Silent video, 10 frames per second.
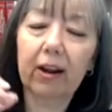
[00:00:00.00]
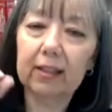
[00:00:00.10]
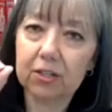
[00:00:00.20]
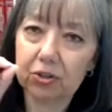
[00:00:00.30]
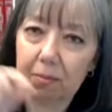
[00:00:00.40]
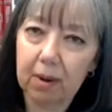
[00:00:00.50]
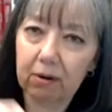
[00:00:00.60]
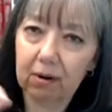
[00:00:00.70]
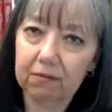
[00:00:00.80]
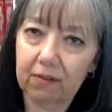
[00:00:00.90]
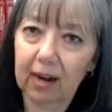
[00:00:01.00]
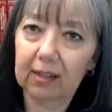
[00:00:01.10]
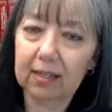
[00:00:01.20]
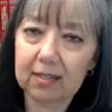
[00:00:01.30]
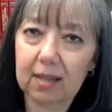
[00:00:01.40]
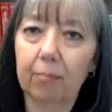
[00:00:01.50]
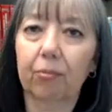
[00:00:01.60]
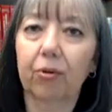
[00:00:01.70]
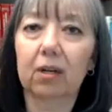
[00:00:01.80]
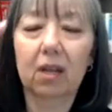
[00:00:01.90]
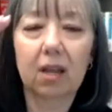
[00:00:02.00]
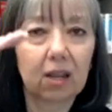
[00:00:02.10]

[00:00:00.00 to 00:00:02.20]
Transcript: unless you're married, filing separate,